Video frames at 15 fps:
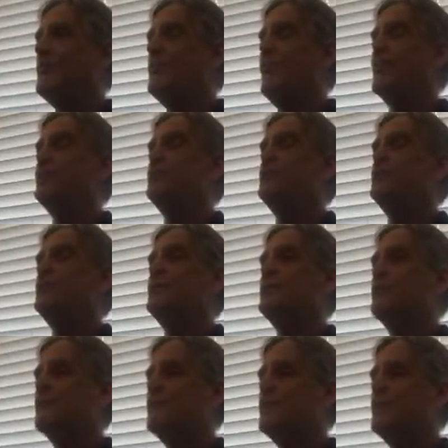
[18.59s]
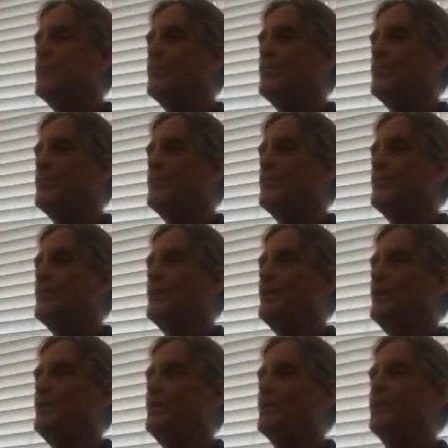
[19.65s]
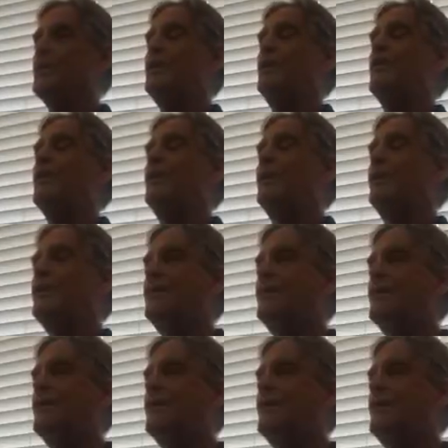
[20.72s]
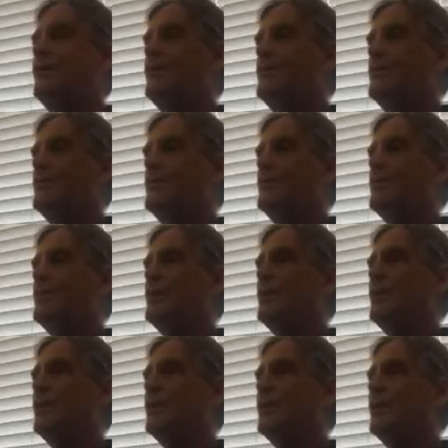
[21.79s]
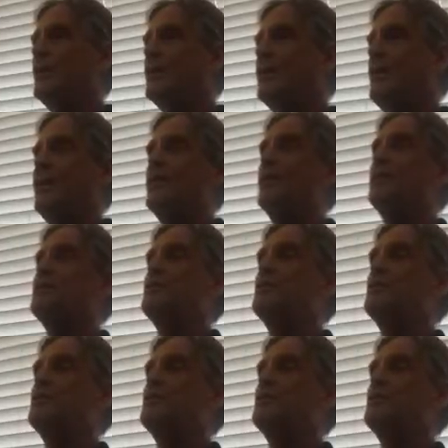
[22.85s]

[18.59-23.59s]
Massachusetts to North Carolina to Colorado